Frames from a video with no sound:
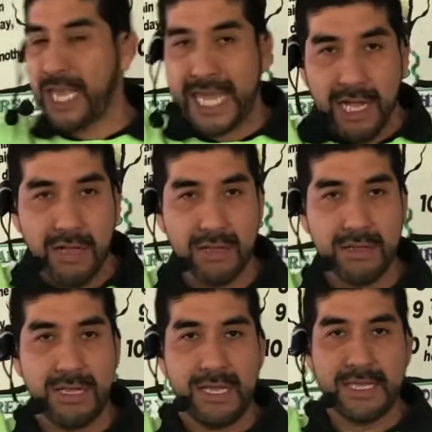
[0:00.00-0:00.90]

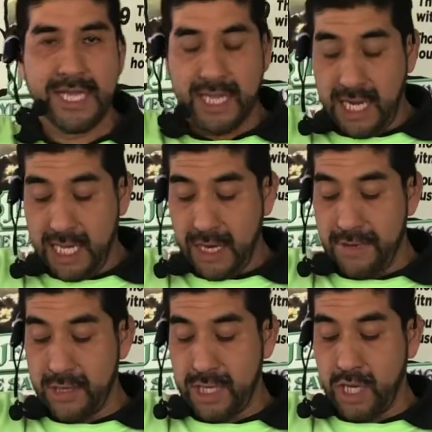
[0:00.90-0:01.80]
kill the citizens
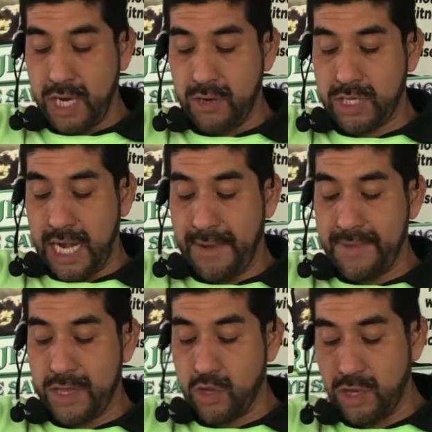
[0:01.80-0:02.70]
of Jerusalem,
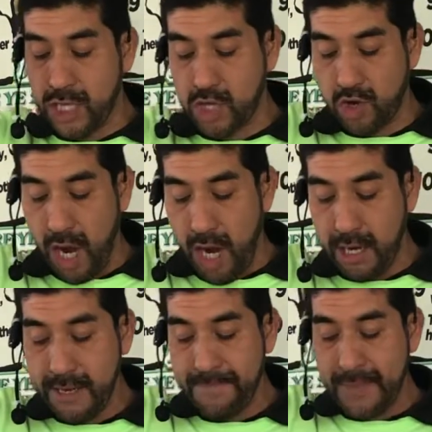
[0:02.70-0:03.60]
to
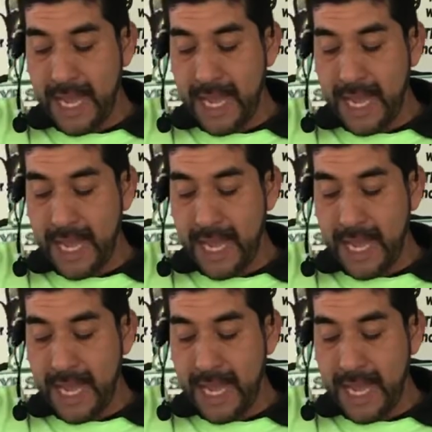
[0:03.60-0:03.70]
destroy,